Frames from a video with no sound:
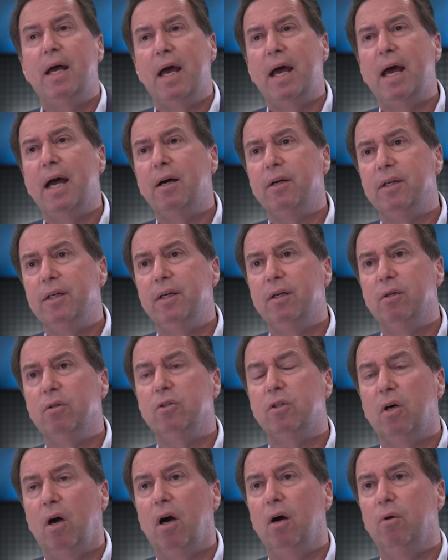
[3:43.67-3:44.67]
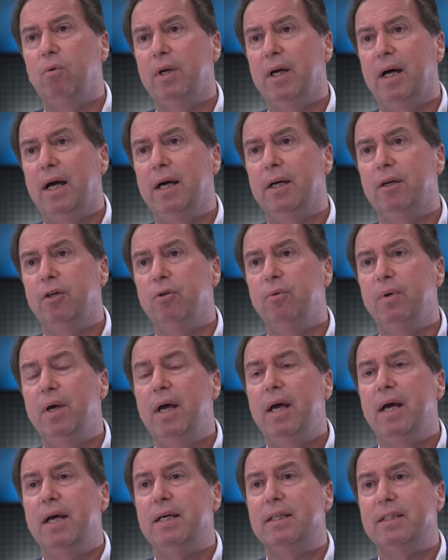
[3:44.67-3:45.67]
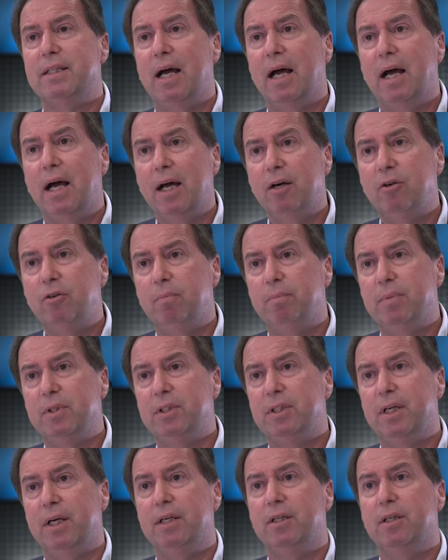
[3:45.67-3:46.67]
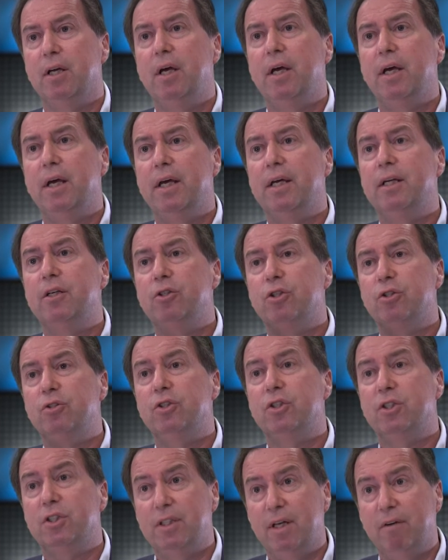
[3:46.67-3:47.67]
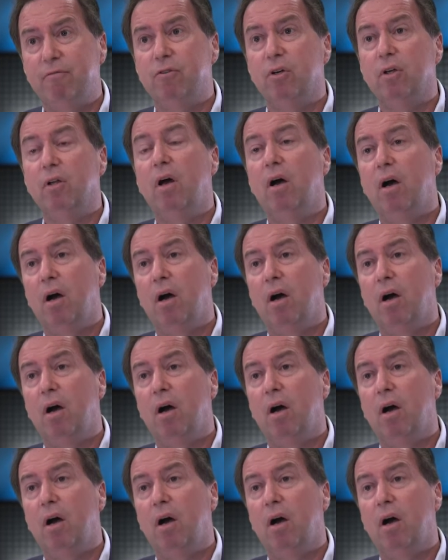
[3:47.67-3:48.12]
Our yield, I would argue, is 100% into several